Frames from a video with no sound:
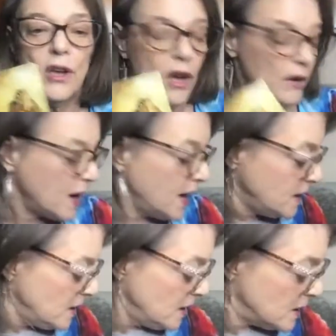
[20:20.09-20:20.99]
All
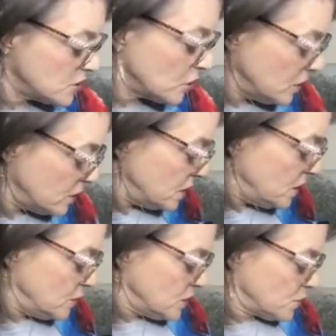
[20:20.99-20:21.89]
right. It's good to
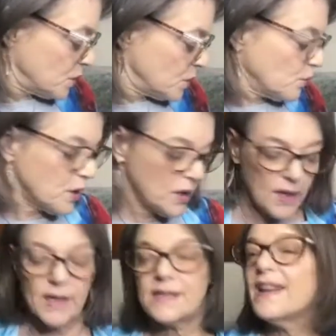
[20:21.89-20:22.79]
notice what your work
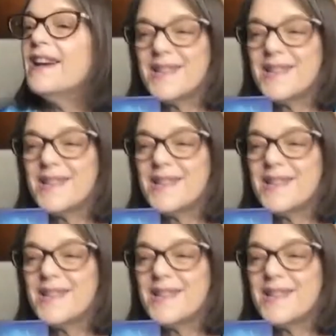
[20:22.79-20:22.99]
is.